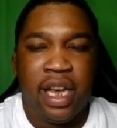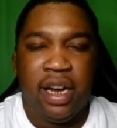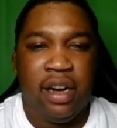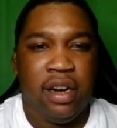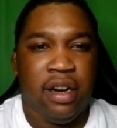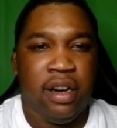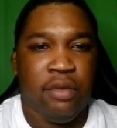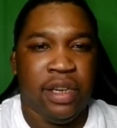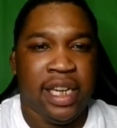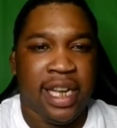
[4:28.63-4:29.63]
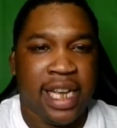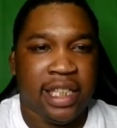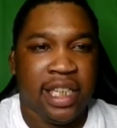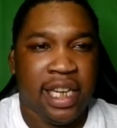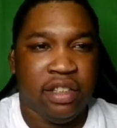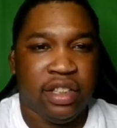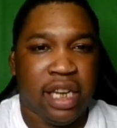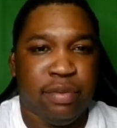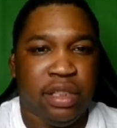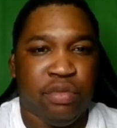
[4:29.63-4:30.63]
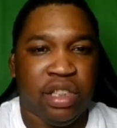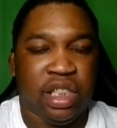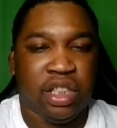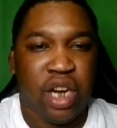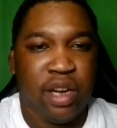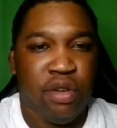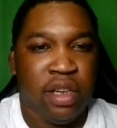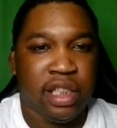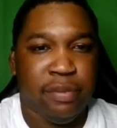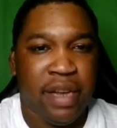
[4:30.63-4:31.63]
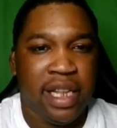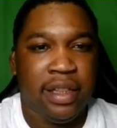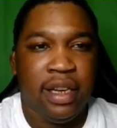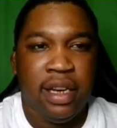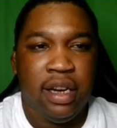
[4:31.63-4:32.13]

Uh, we did catch an interception, which is Traquan Smith